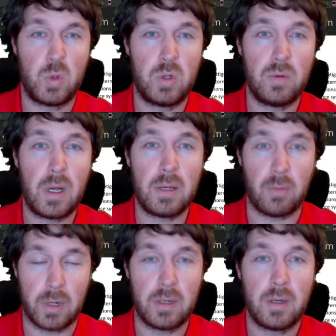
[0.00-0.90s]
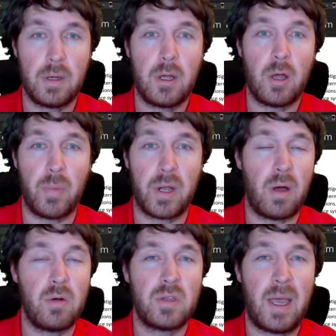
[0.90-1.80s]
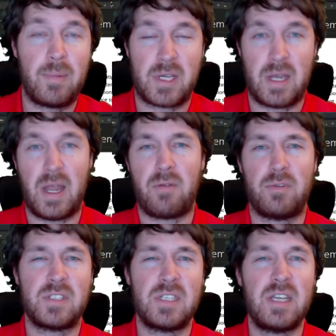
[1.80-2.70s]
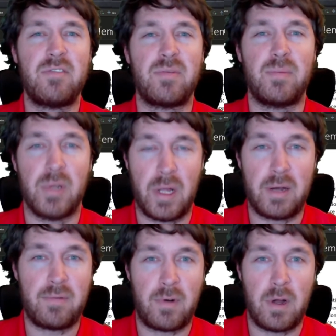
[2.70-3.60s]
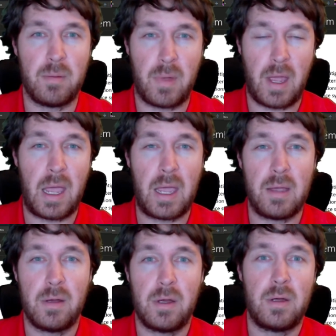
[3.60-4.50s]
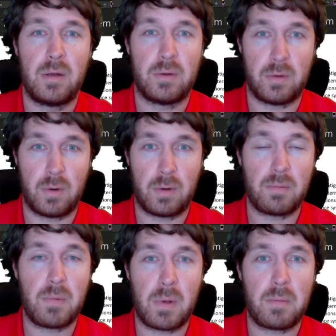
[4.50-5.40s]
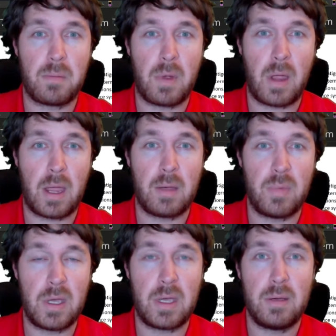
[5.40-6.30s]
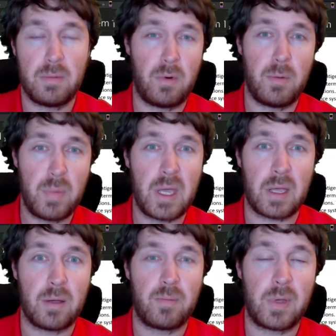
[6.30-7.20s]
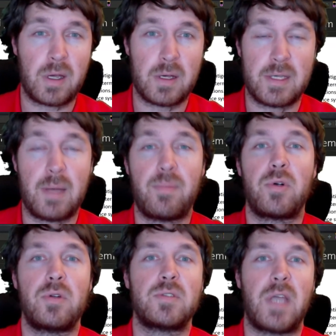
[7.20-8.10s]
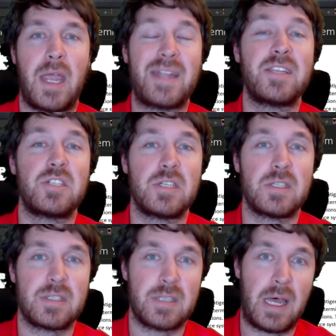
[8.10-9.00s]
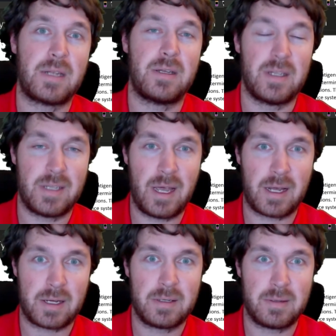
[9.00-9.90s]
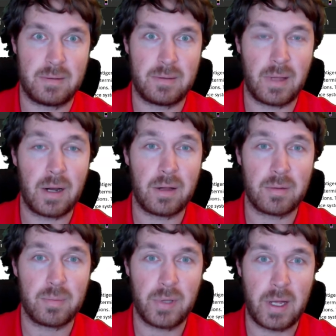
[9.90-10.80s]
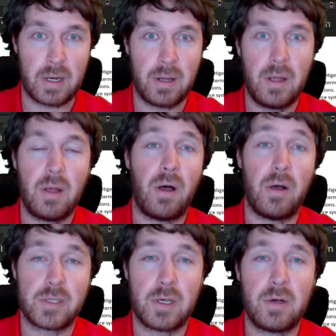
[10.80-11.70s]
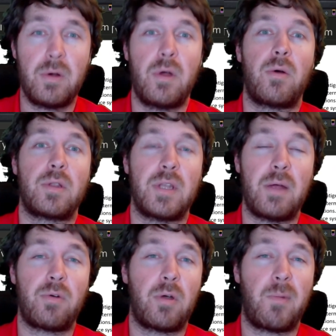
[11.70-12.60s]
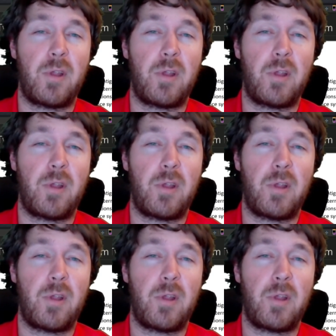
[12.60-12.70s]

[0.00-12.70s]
to anyone. But O types cannot receive blood from A or AB or B because they produce antigens that attack that other blood. Also, today we're going to be